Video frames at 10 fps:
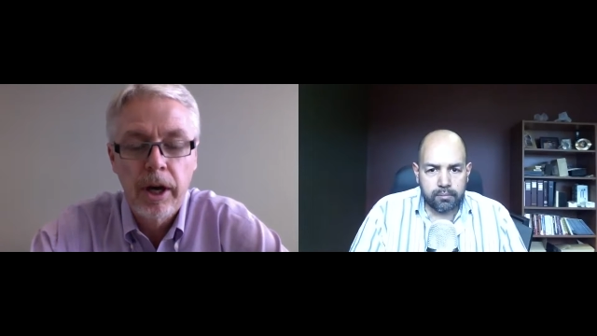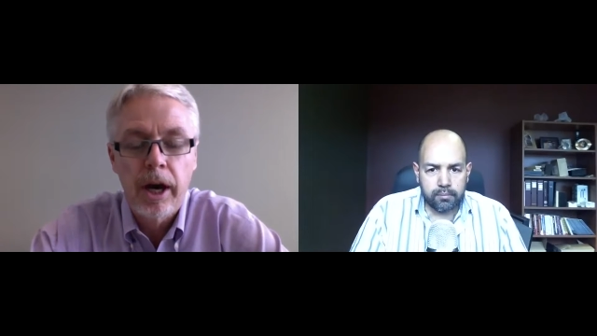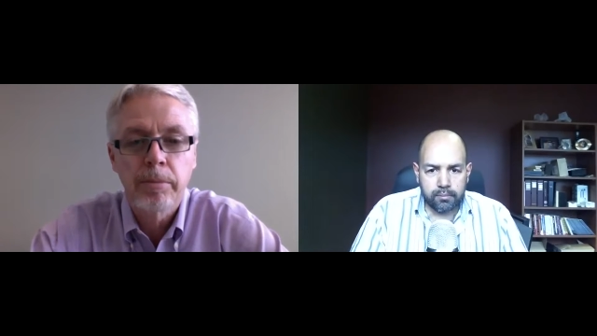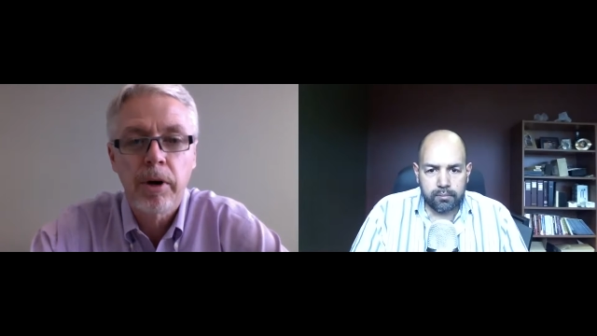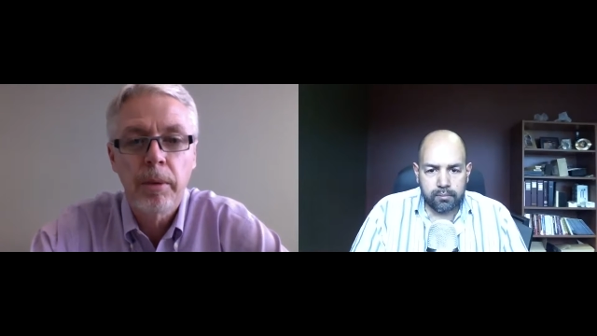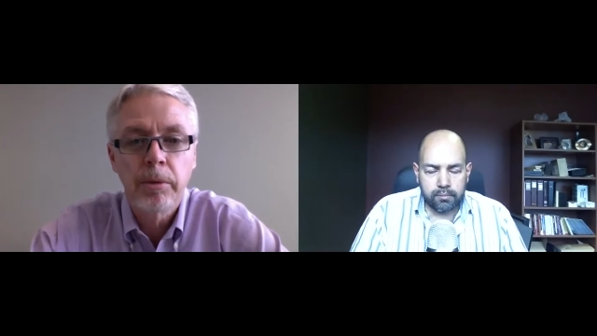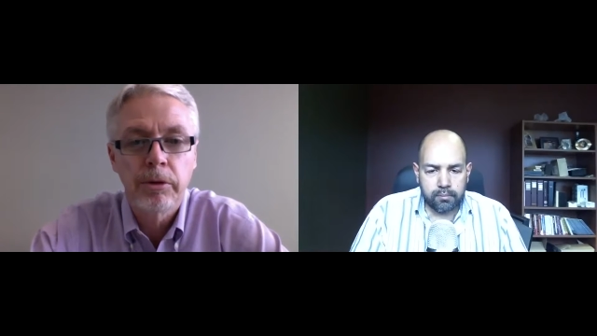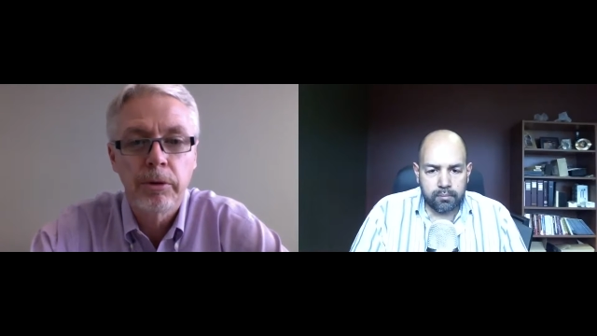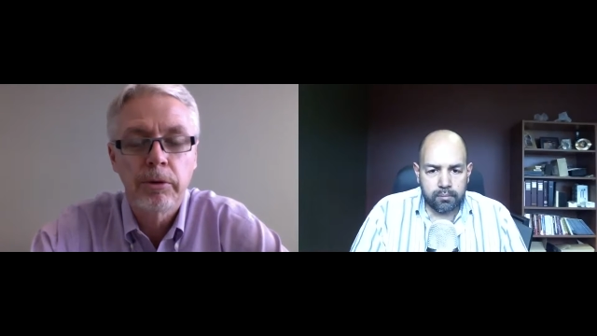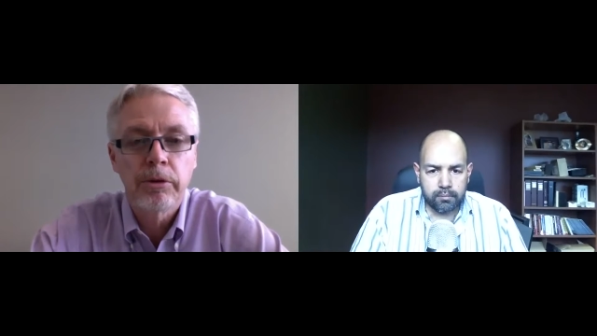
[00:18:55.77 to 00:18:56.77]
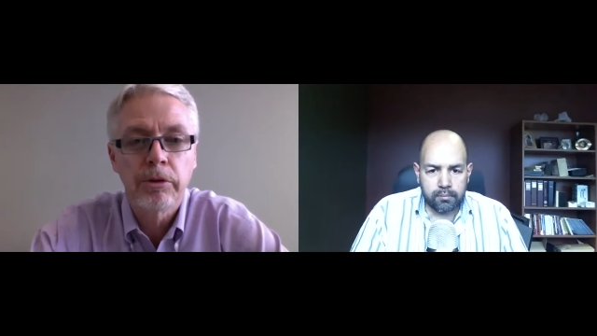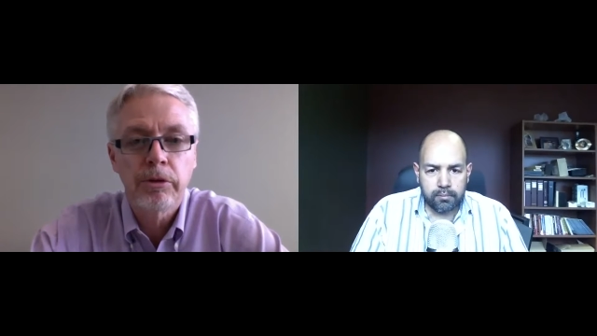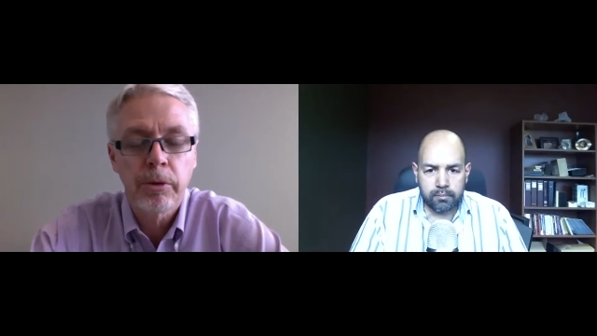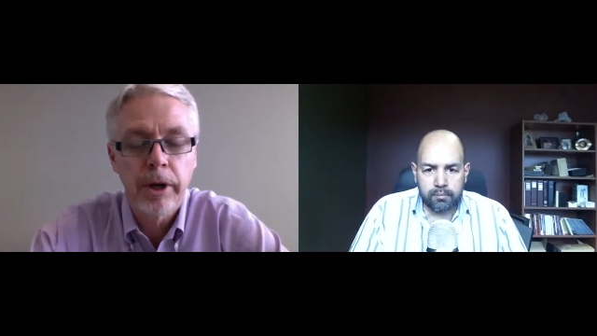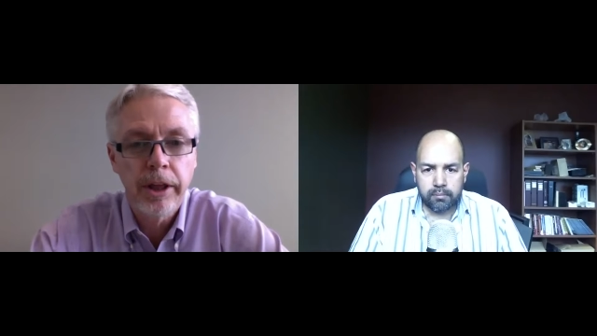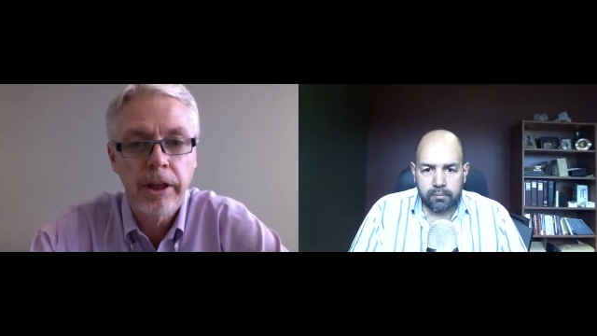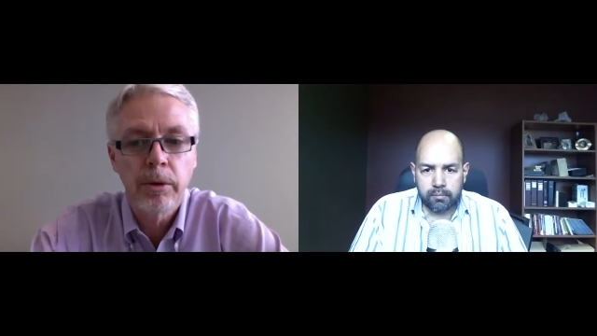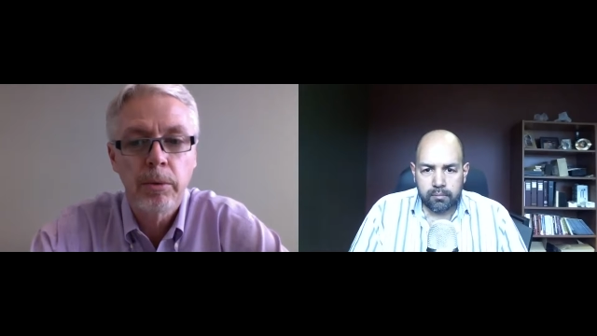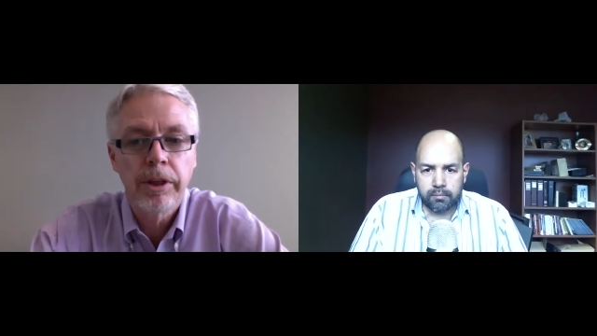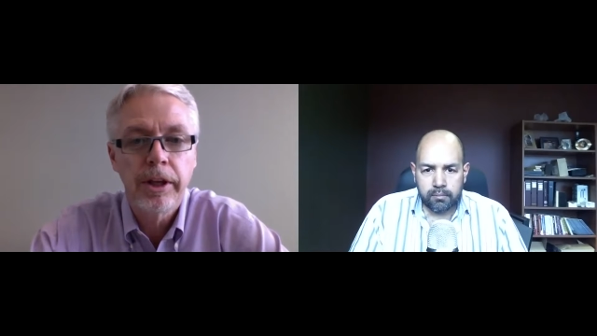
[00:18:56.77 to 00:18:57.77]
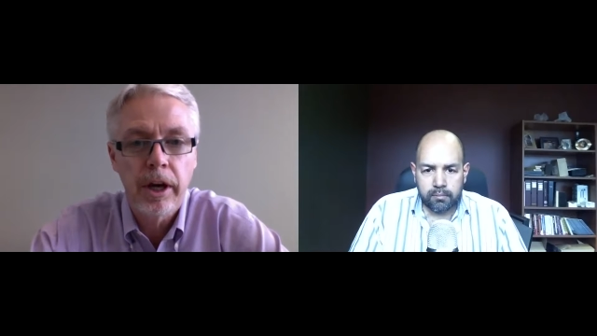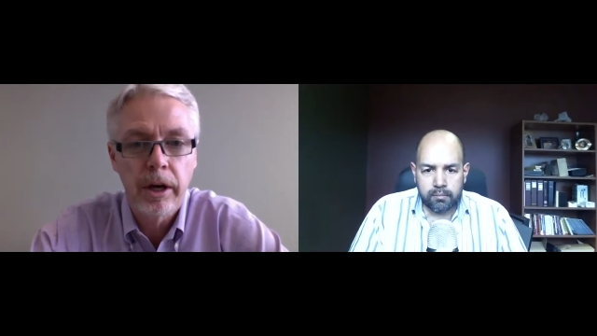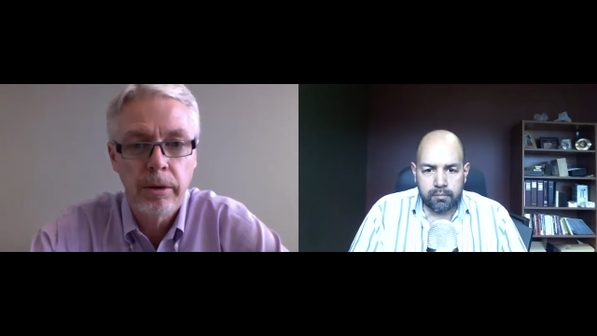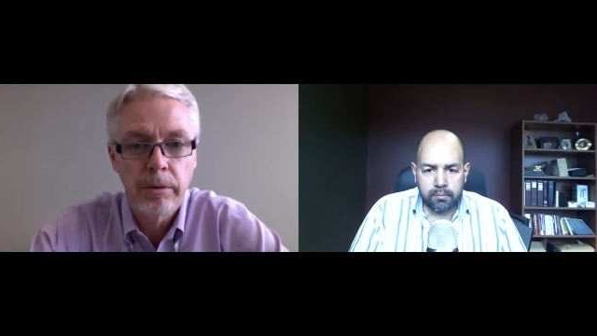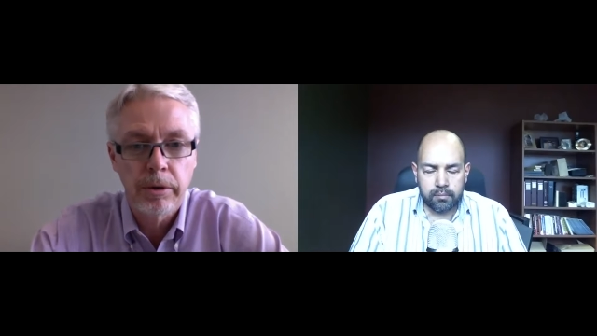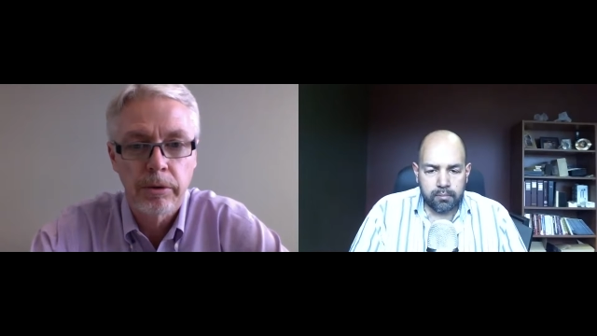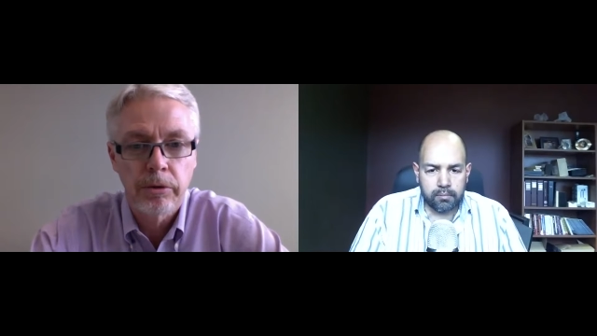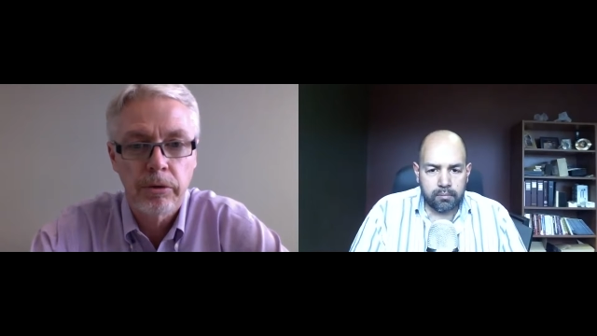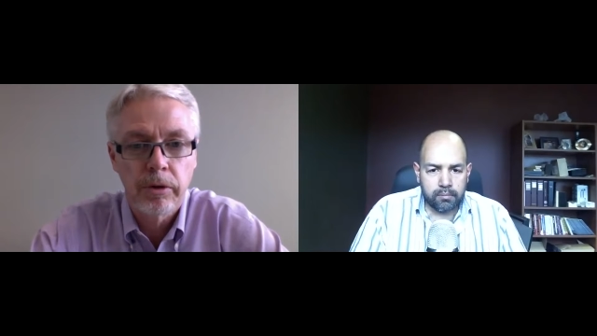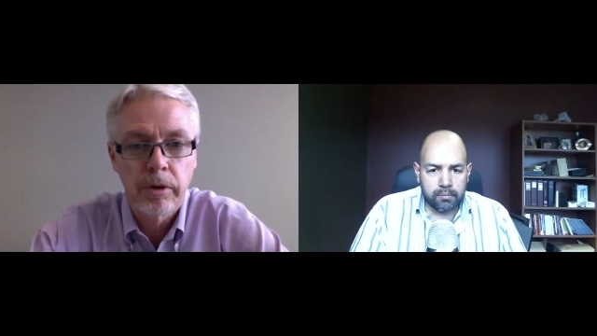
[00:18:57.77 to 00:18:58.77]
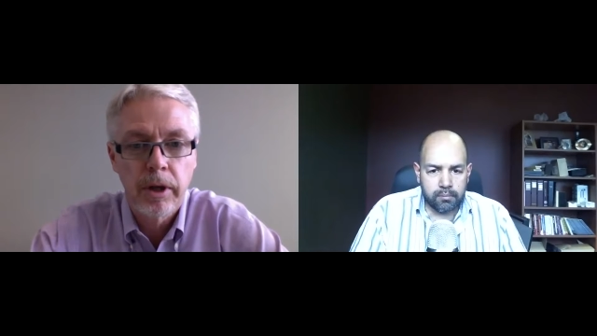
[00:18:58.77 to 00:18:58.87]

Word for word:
Speaker 1: I promise you there's a strength there with the owners,